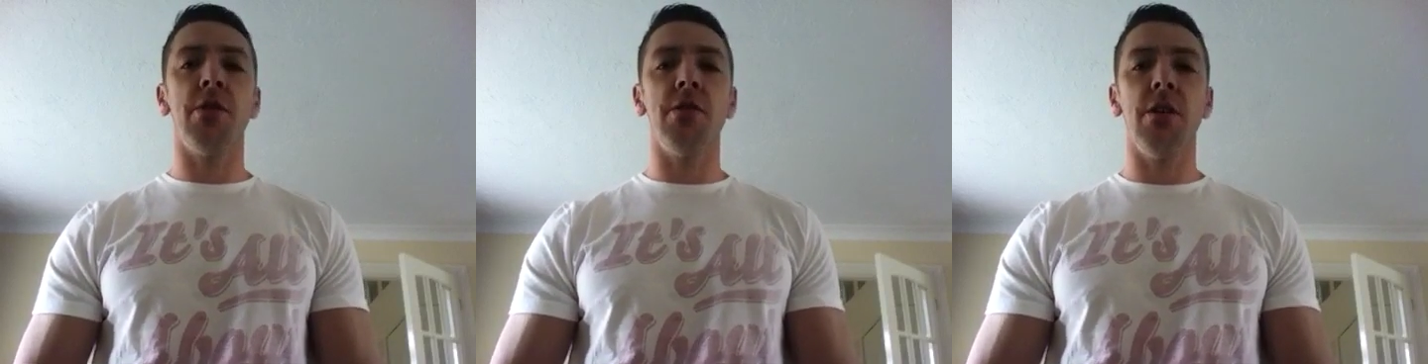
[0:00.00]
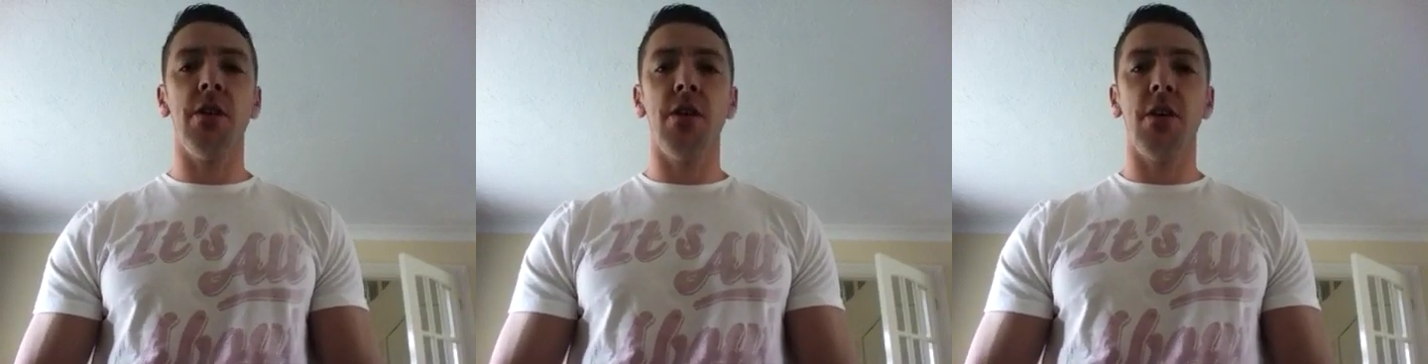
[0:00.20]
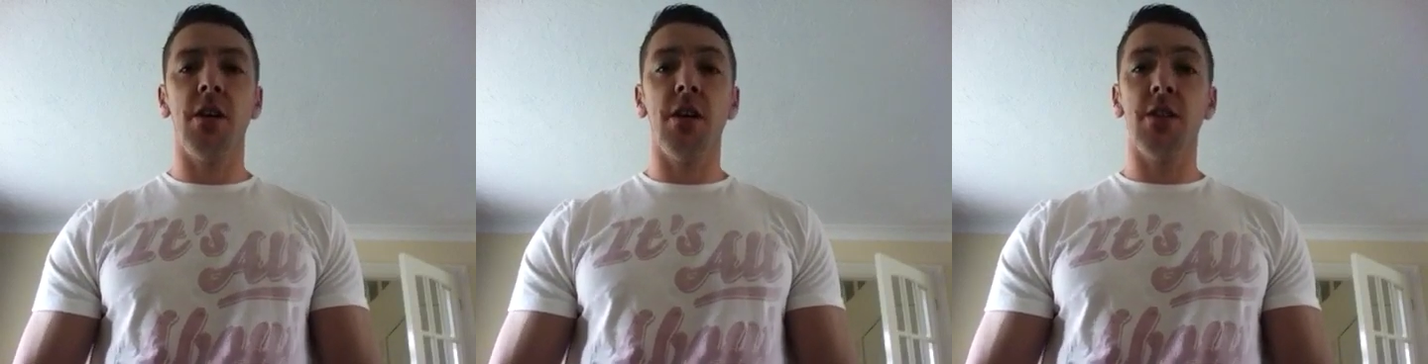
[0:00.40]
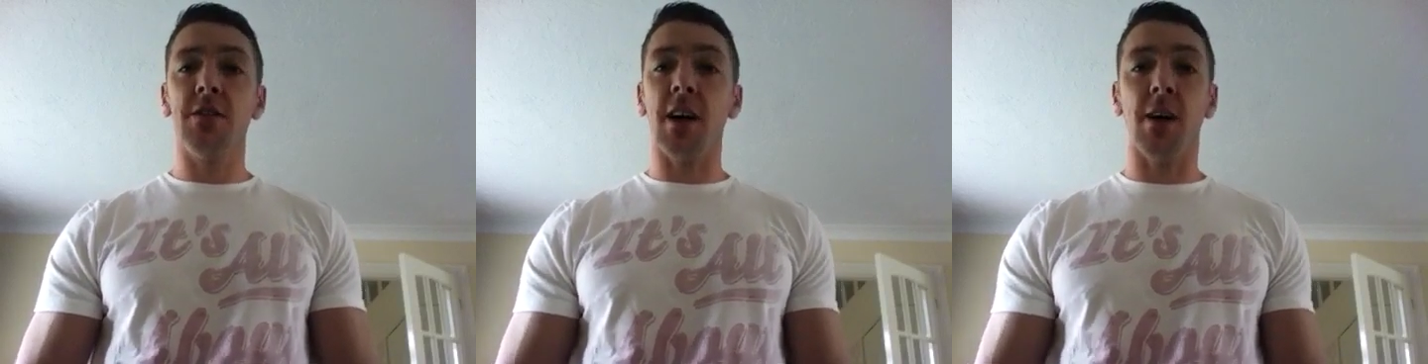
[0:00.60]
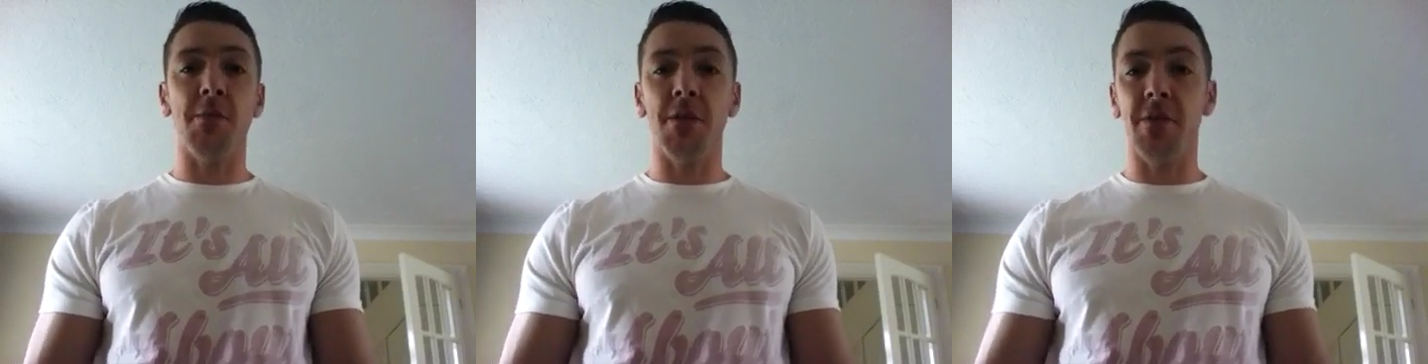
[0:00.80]
And
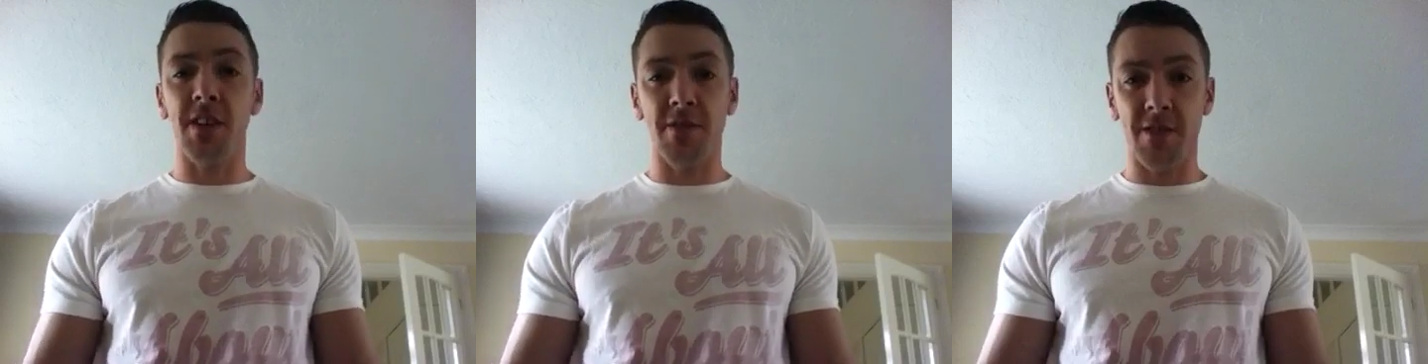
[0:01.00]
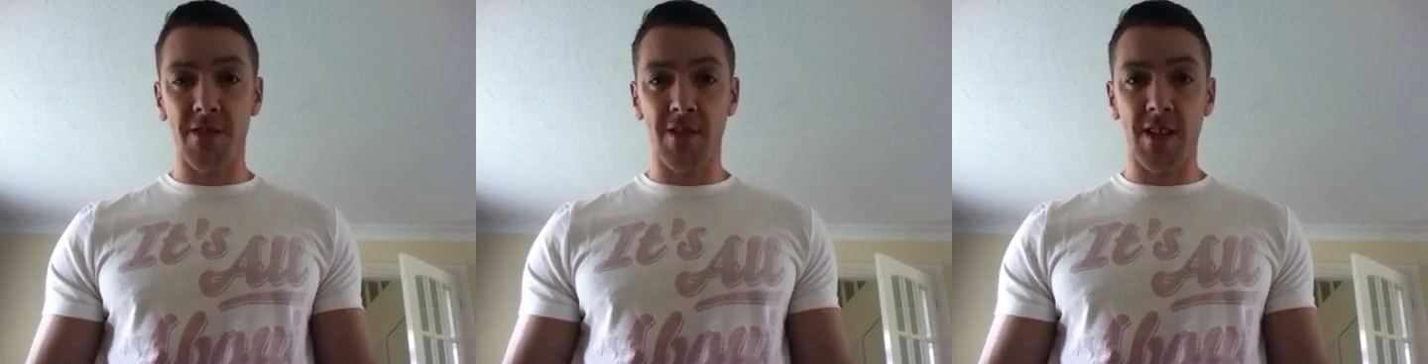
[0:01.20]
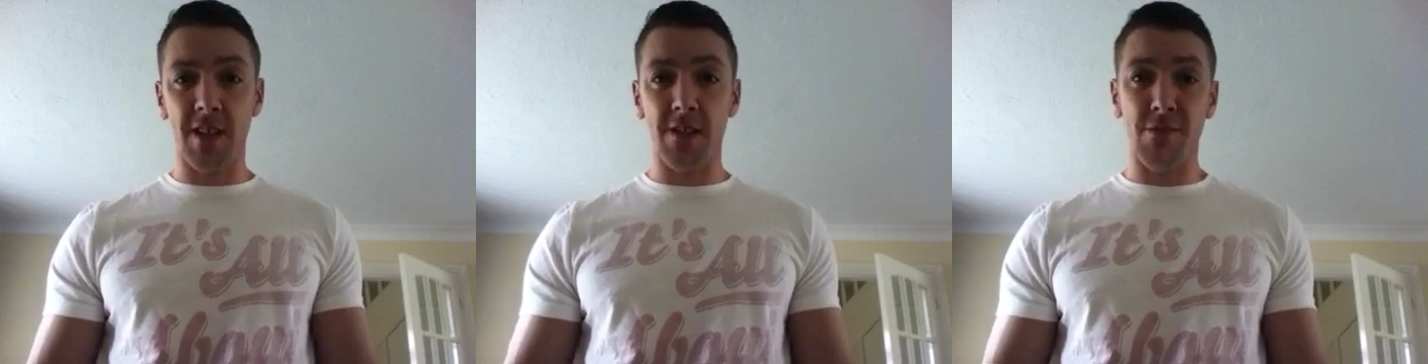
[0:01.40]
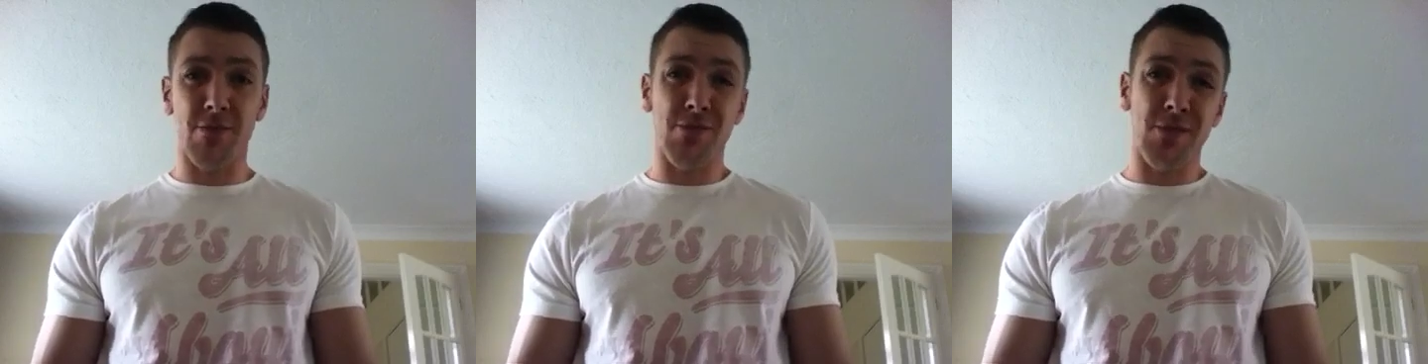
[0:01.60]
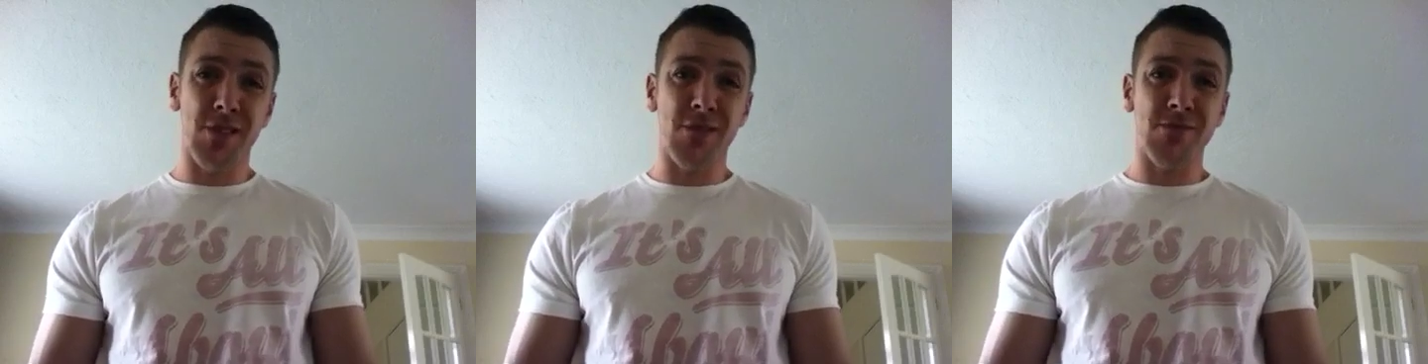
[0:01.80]
some have even said,
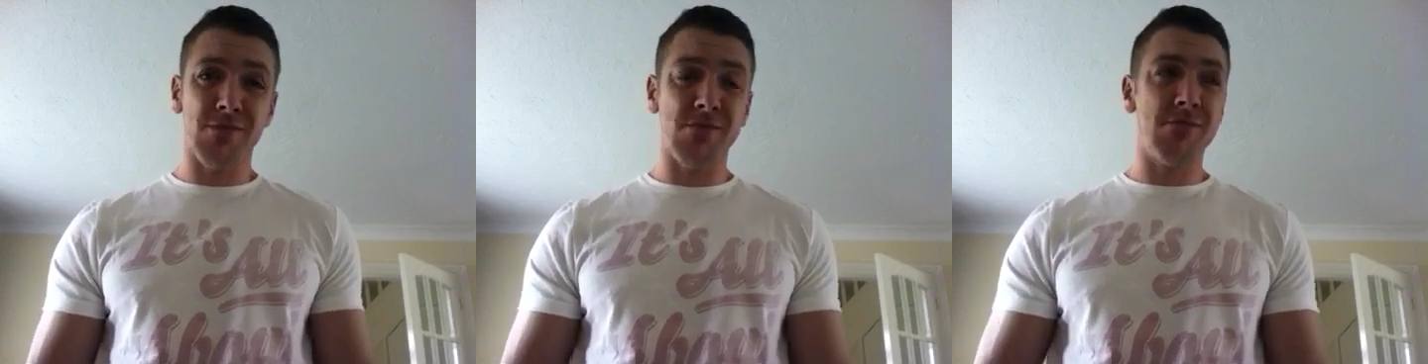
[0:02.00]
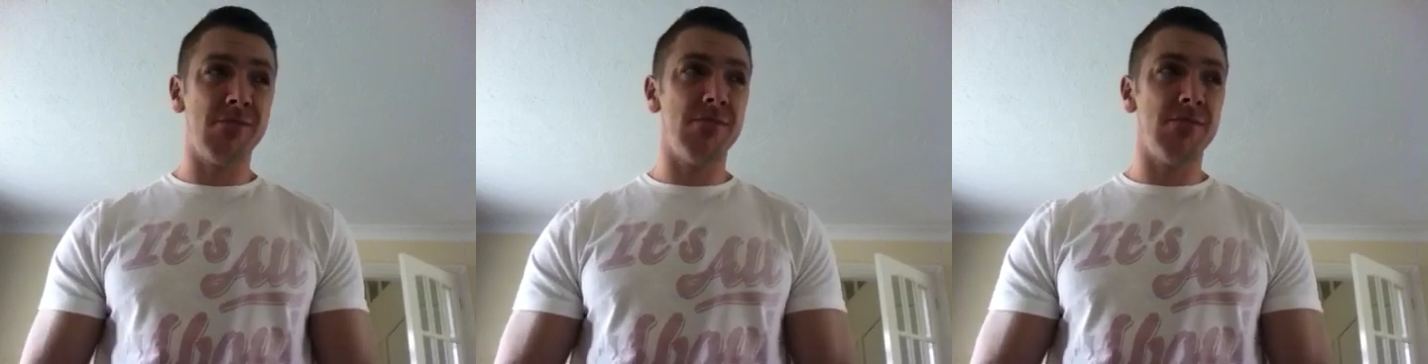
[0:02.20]
well,